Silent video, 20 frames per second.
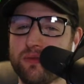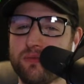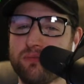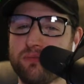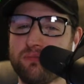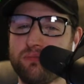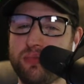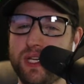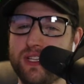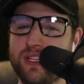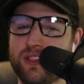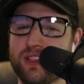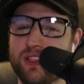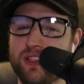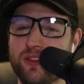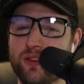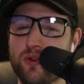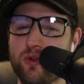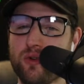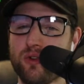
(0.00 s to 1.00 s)
beat
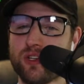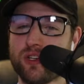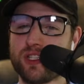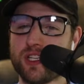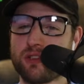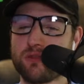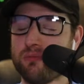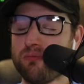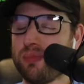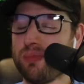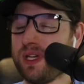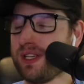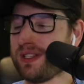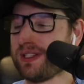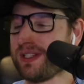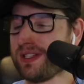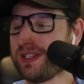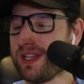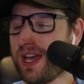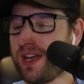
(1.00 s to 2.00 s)
the horse that's been beaten
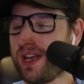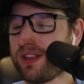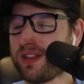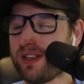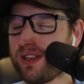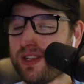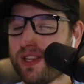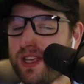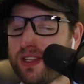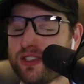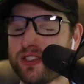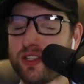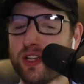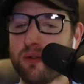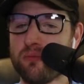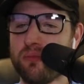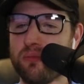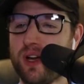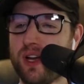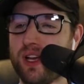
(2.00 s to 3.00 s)
to death and then
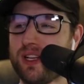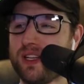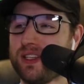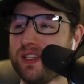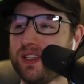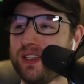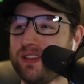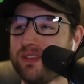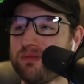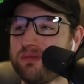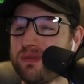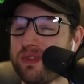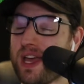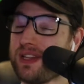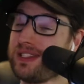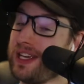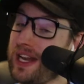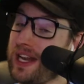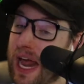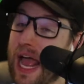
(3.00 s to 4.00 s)
some, but
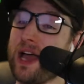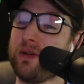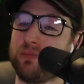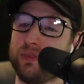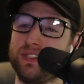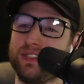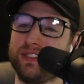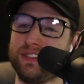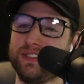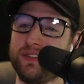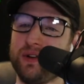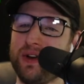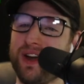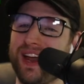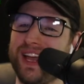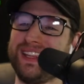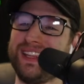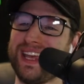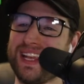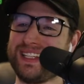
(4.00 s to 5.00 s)
that did happen,
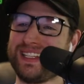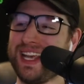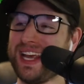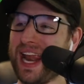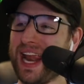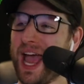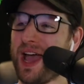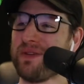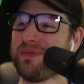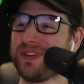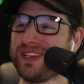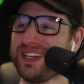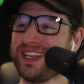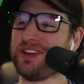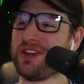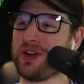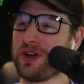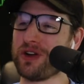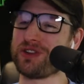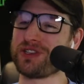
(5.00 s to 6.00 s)
right? That did happen
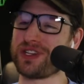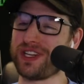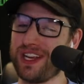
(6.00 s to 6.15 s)
in Hershey